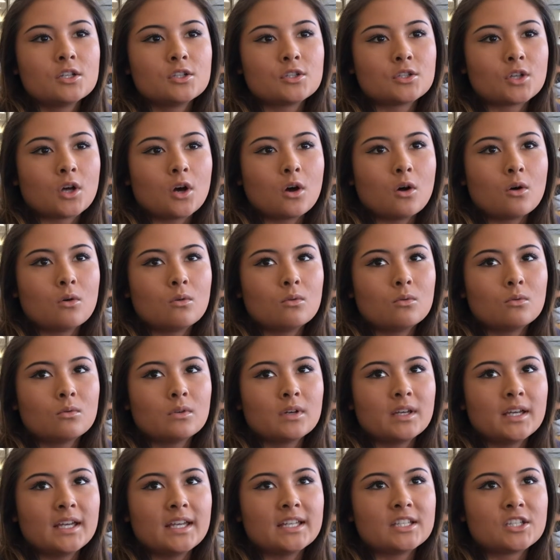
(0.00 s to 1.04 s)
So
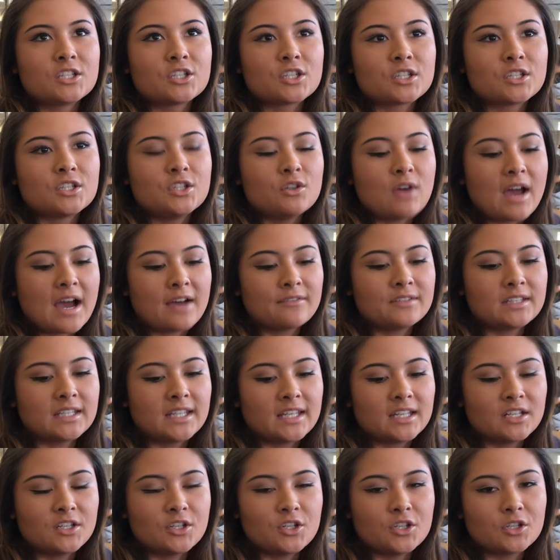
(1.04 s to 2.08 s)
it's just you have to
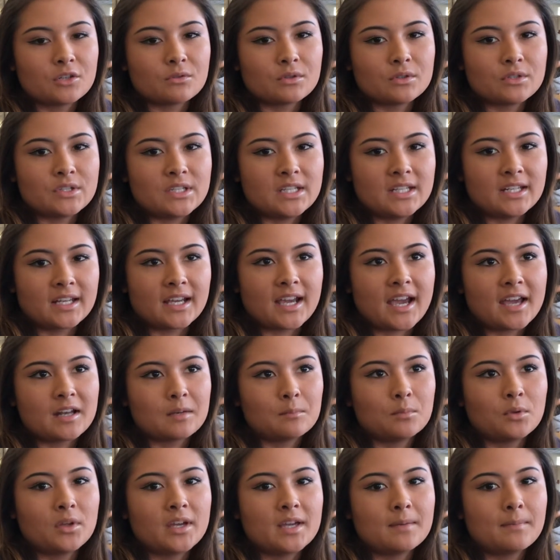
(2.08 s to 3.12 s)
get into your routine and kind
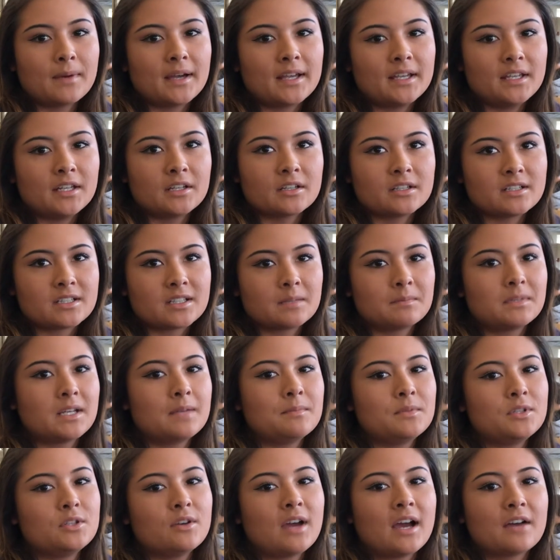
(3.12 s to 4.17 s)
of play it by ear, and
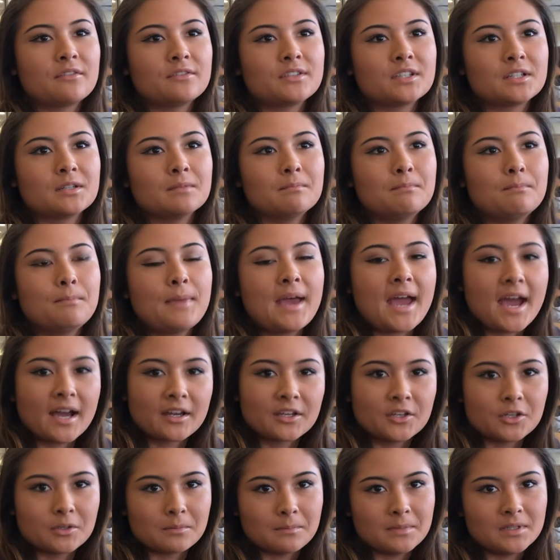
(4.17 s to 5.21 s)
sometimes you have to pack
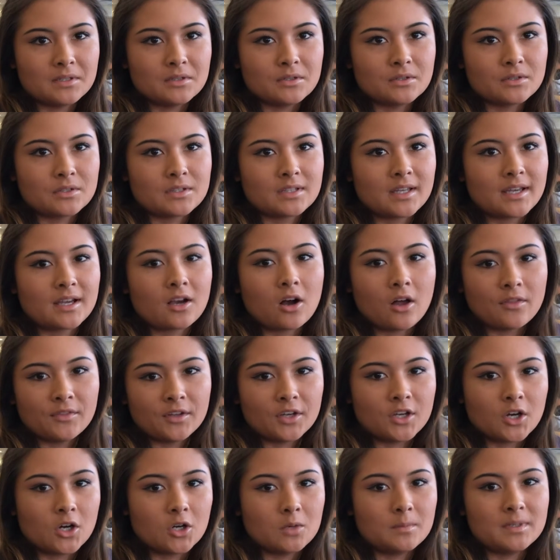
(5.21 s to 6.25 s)
your meals like on
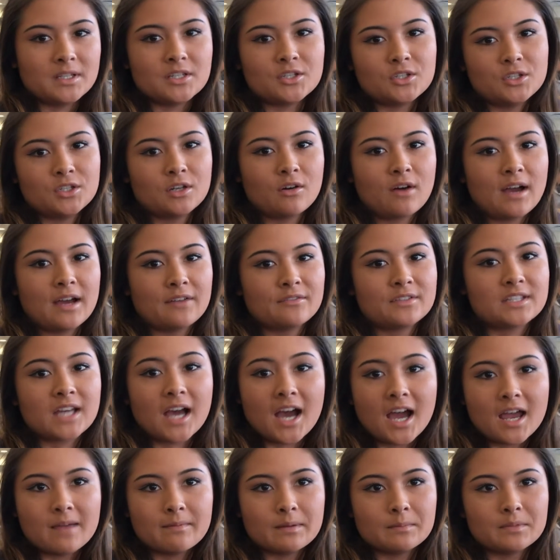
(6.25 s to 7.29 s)
the go because you don't have
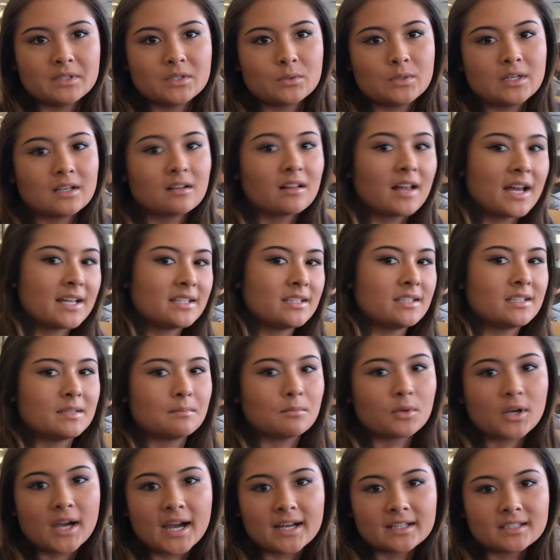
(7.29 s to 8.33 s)
time in between classes
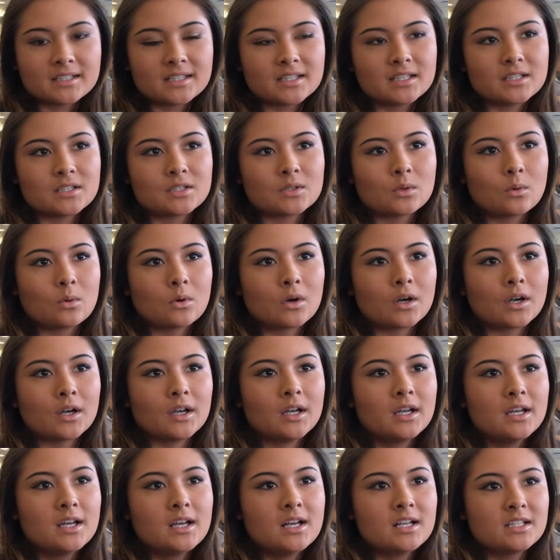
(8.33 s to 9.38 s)
and practice, or
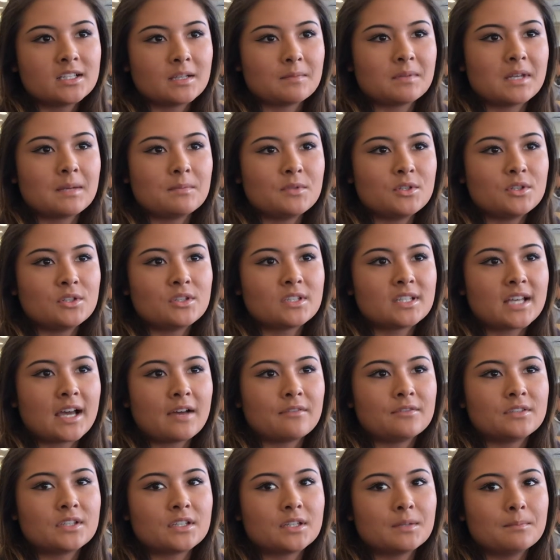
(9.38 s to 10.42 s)
sometimes you just
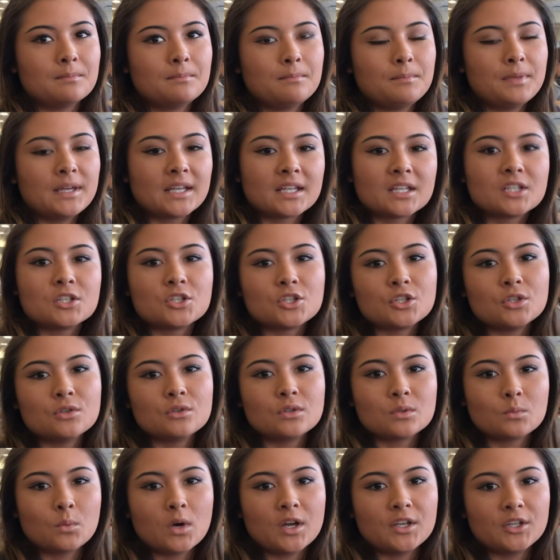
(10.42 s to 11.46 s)
have to pick and
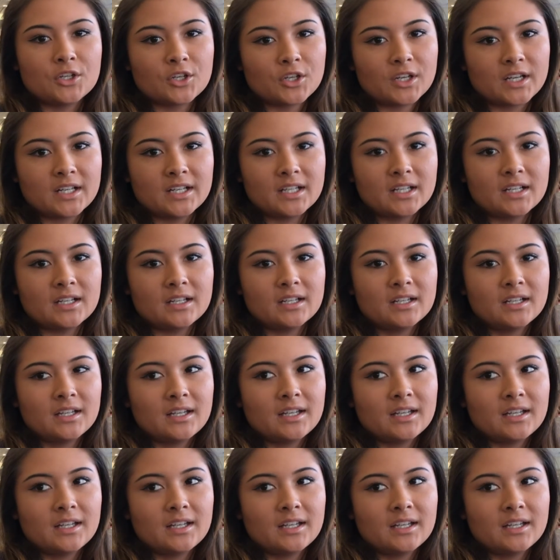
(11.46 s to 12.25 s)
choose what you're gonna